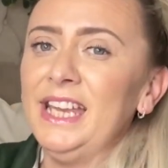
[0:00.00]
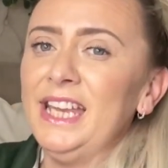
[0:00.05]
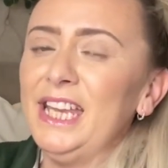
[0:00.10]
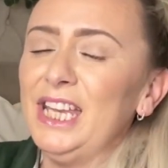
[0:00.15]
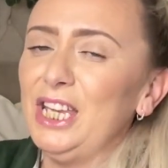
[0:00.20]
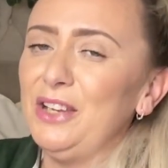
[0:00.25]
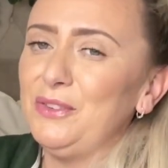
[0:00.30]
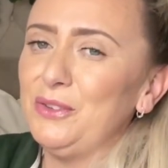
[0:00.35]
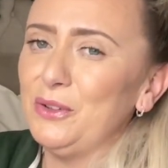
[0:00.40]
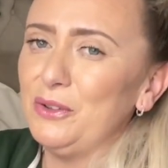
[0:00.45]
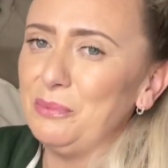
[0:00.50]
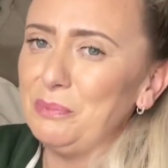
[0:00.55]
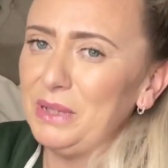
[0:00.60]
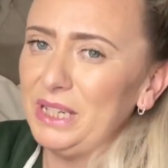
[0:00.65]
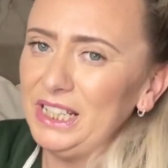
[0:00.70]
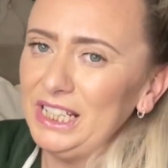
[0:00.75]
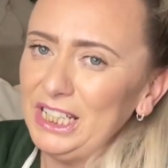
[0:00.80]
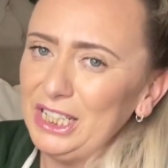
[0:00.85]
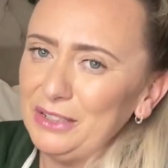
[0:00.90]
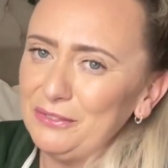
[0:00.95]
If you've
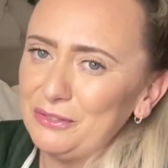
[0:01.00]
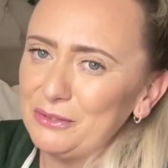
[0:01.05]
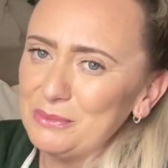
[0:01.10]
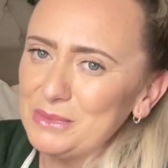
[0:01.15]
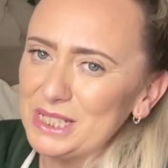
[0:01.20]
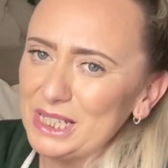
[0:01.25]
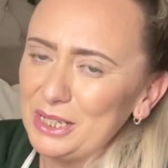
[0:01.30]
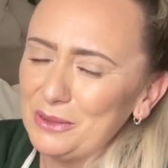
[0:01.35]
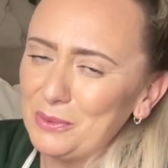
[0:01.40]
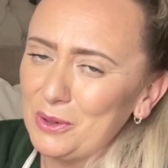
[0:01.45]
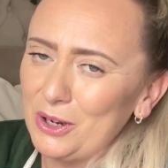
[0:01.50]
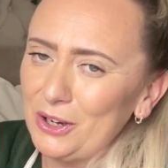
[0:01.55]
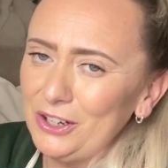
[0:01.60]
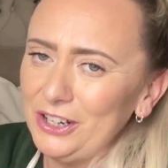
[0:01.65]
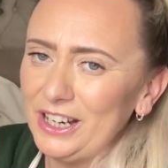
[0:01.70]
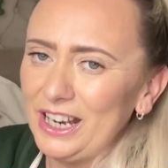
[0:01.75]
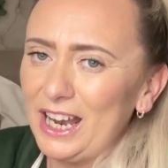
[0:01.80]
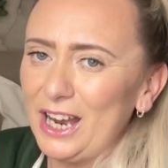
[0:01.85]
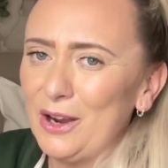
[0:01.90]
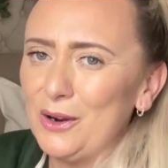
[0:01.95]
been here from day
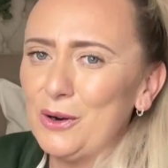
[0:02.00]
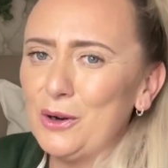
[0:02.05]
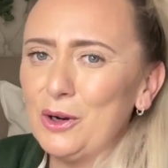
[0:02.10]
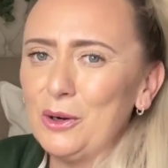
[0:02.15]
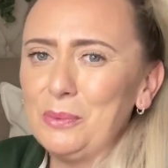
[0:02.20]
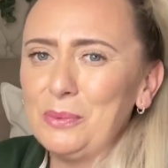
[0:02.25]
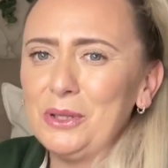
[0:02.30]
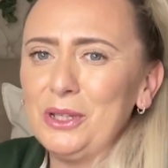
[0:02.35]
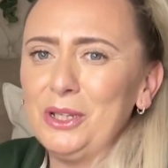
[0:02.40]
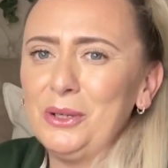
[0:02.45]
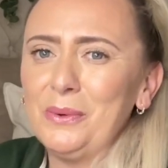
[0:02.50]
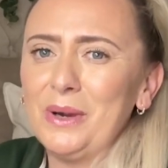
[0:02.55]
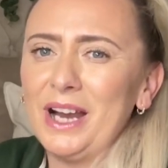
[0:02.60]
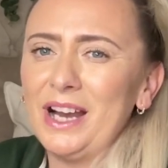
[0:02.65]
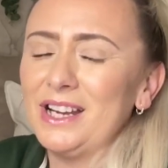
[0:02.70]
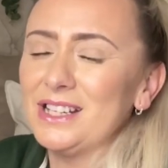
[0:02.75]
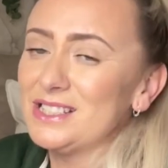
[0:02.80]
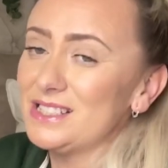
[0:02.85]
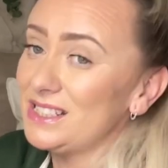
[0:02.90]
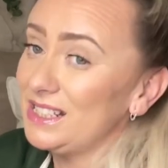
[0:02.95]
one, I hope you
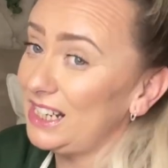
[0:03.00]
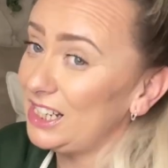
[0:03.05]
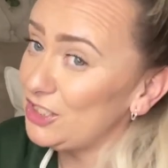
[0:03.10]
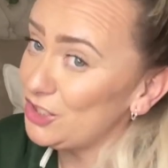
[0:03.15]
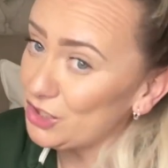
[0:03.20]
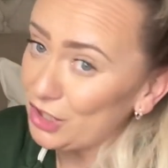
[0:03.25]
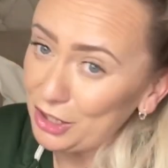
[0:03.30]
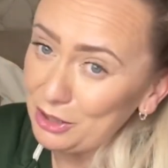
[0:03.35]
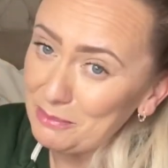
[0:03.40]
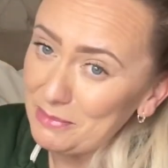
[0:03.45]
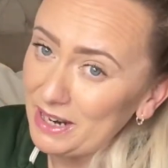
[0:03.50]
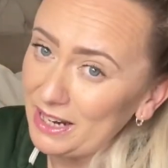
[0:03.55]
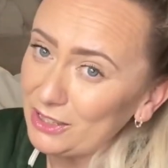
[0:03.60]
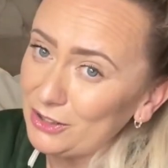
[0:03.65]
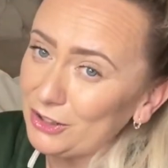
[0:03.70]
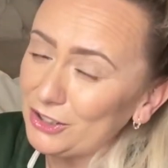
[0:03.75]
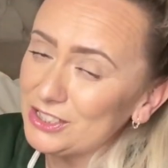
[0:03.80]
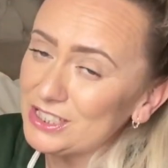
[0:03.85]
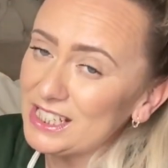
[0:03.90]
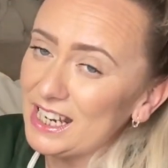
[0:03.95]
are still enjoying my
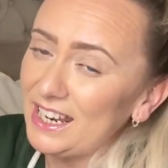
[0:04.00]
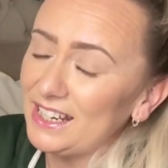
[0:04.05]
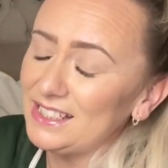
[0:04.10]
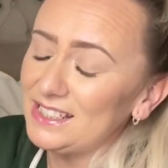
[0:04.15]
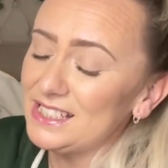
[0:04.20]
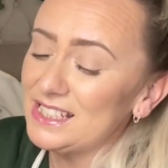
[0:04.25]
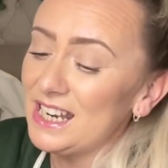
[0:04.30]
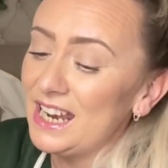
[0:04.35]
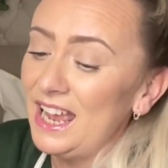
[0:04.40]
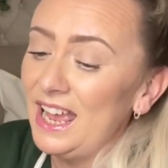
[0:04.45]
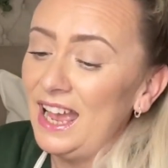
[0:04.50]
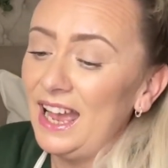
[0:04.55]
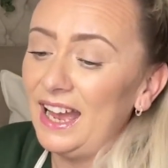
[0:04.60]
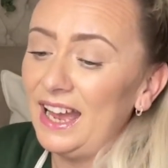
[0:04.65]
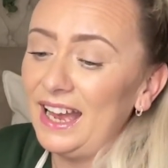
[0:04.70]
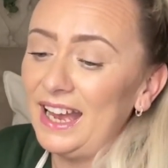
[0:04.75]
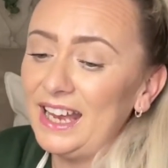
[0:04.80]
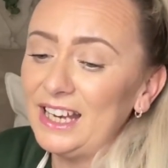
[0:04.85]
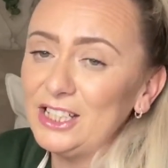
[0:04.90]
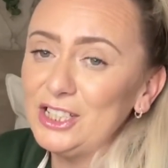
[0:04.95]
content.
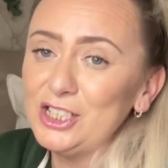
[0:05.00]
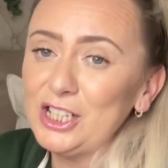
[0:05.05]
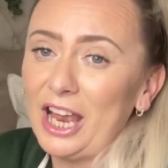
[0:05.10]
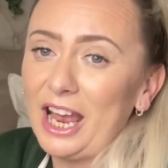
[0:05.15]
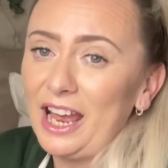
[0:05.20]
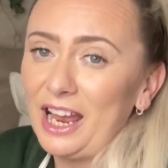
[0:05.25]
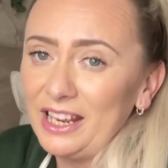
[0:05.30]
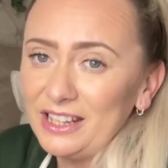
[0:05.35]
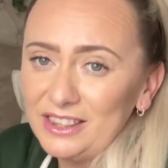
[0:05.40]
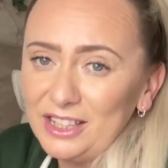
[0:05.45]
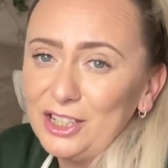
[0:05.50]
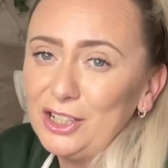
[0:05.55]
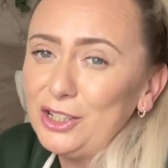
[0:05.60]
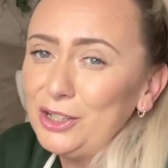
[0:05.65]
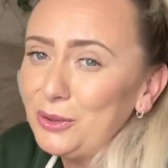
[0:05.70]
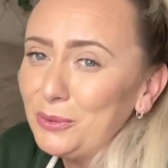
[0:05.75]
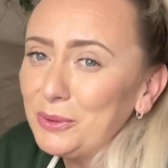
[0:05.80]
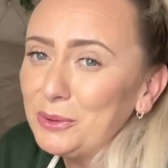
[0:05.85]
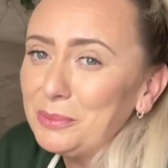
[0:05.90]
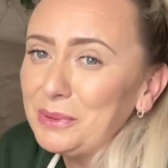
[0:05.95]
And I think
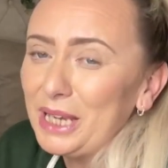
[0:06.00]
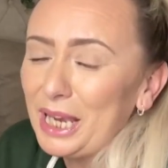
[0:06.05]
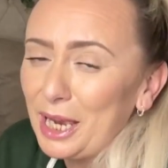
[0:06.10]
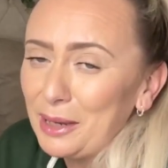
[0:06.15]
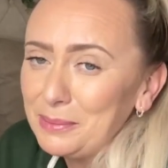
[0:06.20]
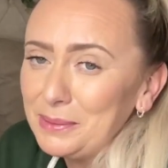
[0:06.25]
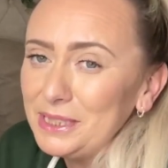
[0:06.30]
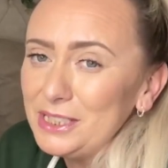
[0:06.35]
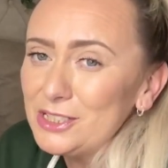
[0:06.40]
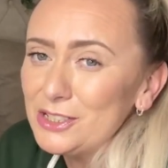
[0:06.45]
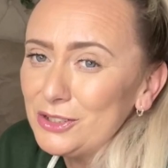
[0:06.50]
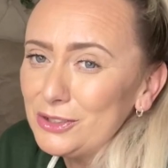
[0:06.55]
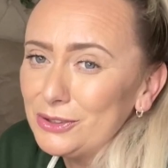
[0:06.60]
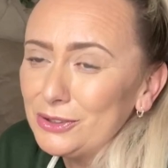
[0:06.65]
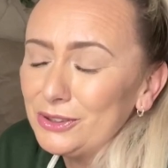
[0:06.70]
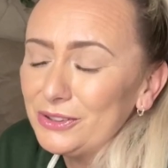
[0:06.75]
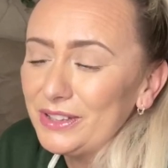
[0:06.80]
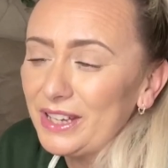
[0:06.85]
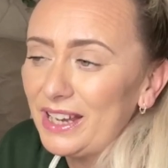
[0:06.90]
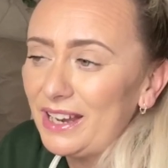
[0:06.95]
you will be happy to
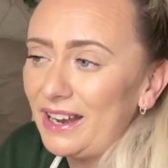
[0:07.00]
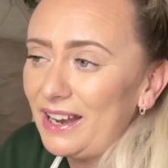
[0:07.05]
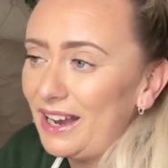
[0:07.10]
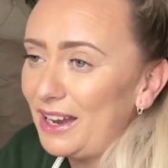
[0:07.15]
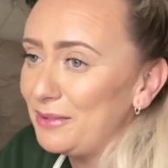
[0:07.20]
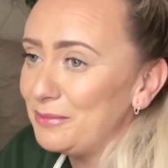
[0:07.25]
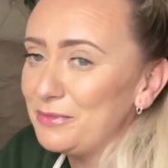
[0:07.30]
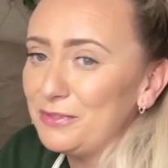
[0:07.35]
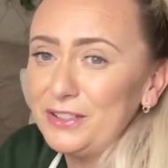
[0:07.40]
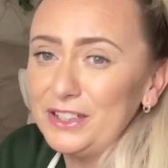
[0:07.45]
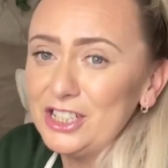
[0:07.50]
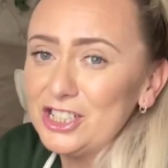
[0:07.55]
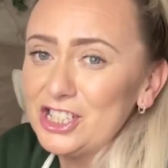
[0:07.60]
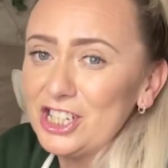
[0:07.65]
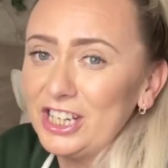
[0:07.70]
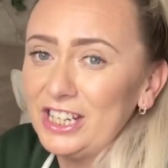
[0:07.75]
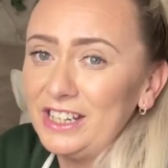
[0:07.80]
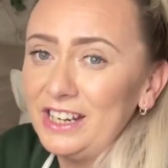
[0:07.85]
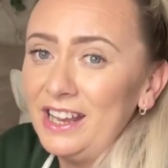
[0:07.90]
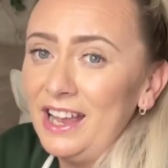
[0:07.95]
know that I'm
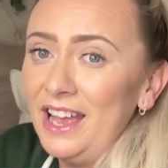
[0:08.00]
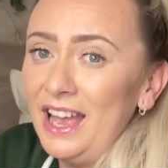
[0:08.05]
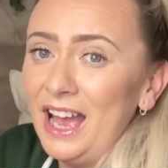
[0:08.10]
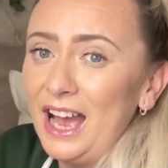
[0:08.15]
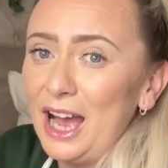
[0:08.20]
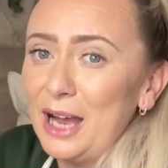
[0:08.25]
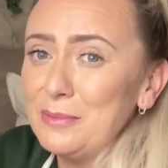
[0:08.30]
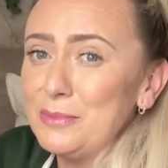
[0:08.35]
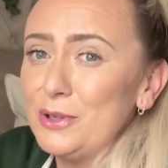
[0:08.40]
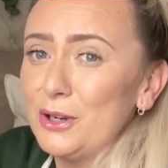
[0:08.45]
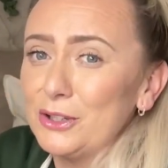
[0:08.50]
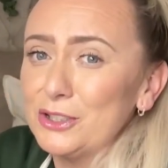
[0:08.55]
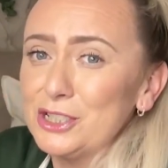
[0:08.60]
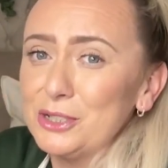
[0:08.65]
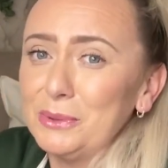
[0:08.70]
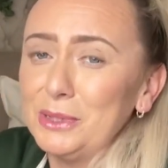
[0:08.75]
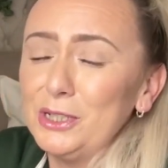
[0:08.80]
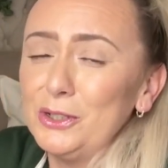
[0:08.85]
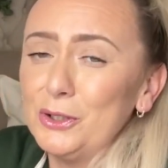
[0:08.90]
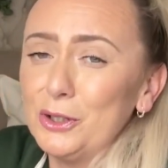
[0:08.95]
finishing. I'm not
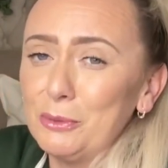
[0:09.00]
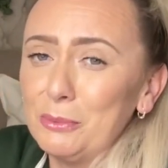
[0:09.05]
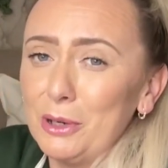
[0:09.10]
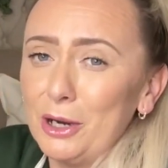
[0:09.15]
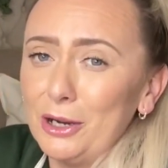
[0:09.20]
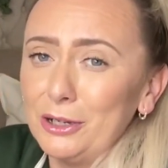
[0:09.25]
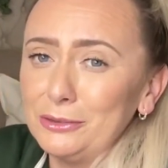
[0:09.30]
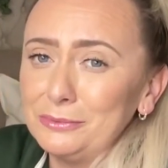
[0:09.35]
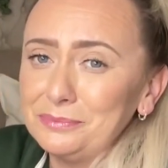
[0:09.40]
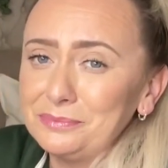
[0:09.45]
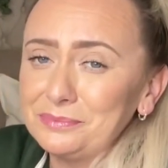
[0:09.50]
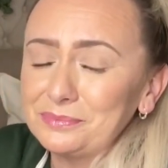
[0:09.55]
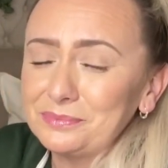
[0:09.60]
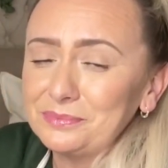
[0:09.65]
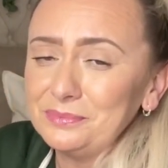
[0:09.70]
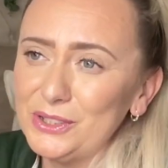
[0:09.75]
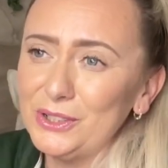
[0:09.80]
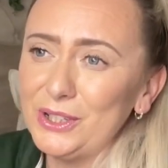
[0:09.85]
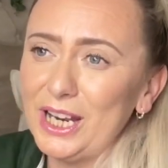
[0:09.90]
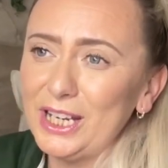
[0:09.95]
doing no more,
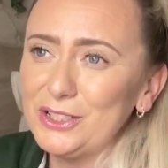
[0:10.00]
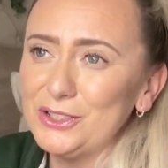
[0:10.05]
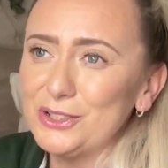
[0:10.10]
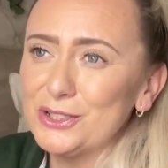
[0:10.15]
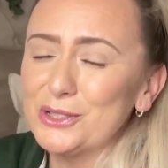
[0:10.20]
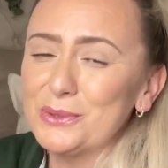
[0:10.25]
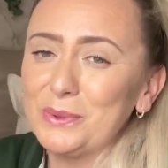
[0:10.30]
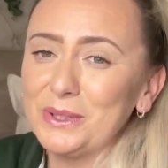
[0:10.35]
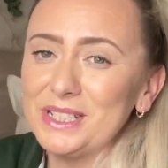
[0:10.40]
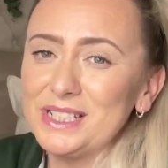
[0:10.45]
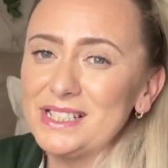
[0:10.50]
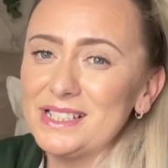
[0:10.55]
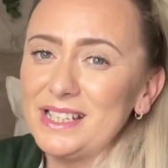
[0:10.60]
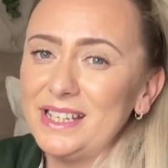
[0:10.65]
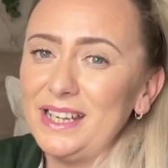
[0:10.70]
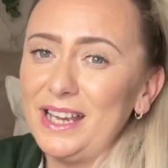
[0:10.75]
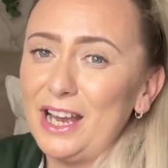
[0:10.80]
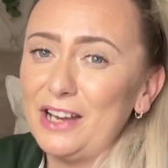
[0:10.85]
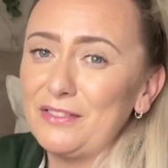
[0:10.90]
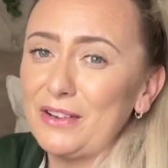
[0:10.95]
but I just want to say
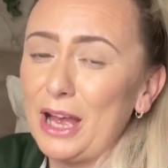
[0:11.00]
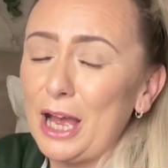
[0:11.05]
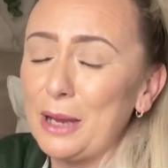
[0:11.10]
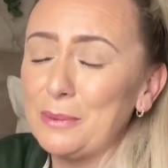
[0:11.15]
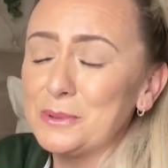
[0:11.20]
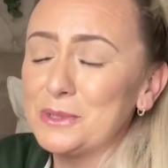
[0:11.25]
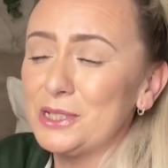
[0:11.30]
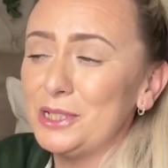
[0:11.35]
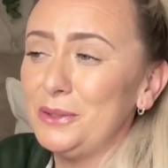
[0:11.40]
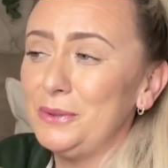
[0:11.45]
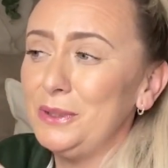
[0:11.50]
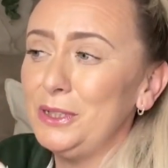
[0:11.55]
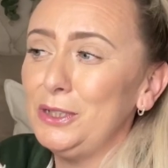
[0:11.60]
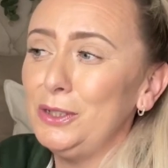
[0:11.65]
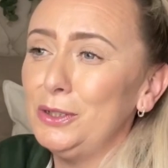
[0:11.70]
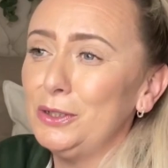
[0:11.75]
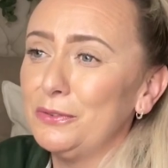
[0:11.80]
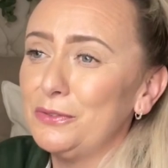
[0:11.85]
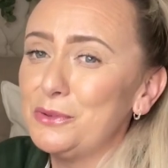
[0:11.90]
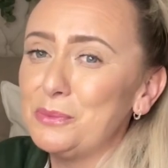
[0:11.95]
I've absolutely
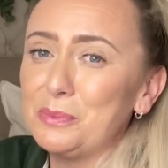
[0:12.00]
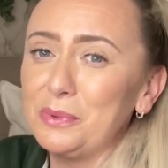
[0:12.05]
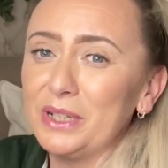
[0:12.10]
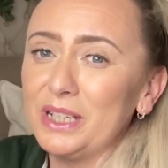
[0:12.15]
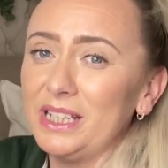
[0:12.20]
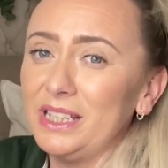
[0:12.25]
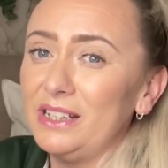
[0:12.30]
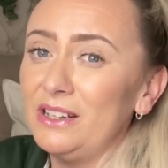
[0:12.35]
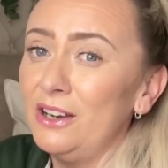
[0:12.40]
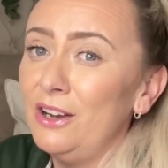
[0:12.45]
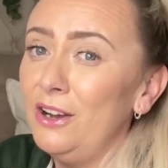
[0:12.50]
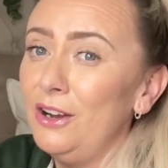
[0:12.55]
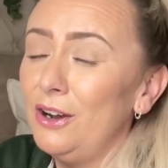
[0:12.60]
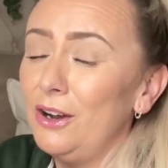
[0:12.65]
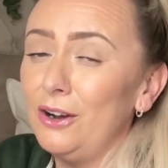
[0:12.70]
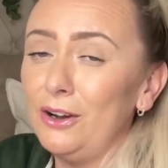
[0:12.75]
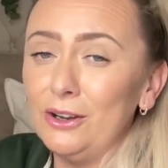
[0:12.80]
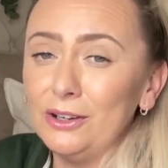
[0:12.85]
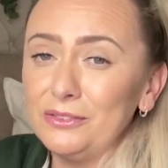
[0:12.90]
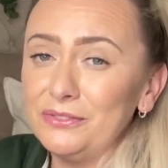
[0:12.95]
loved bringing
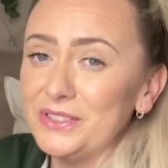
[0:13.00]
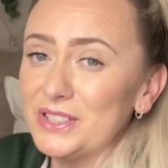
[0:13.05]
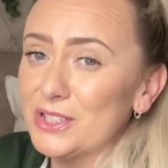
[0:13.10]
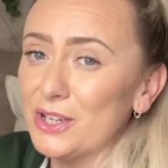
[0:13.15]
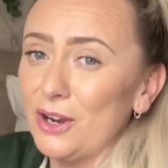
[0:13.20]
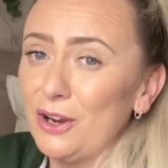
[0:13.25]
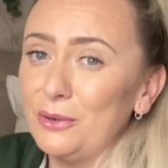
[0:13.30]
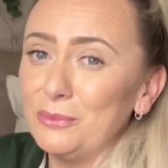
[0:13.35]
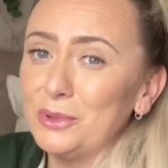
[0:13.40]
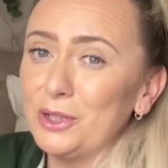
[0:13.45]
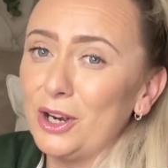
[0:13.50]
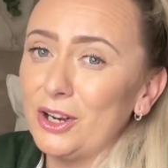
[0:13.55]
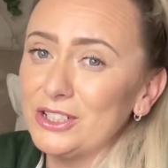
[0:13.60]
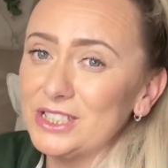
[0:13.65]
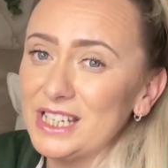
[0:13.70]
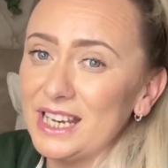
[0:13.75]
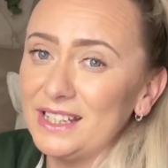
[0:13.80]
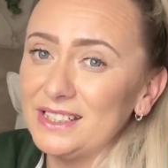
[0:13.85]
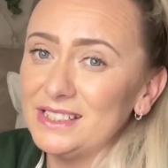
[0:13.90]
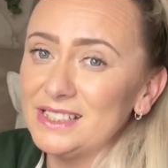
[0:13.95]
all of this autumn
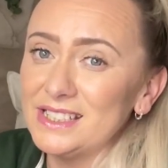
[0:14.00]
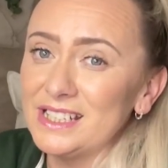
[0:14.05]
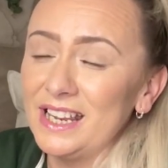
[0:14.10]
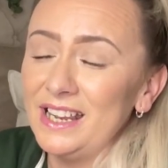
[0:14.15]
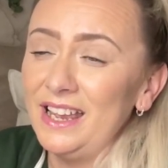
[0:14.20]
content.